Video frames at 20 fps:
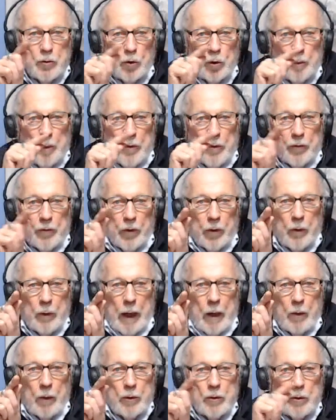You'll be thrown
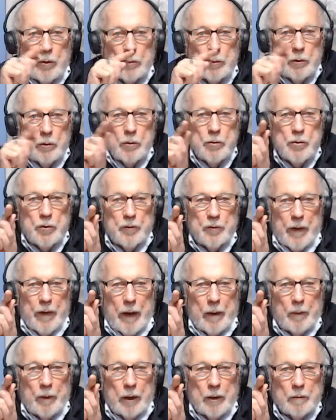out. You'll lose your
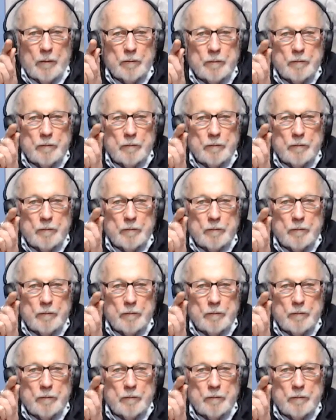family.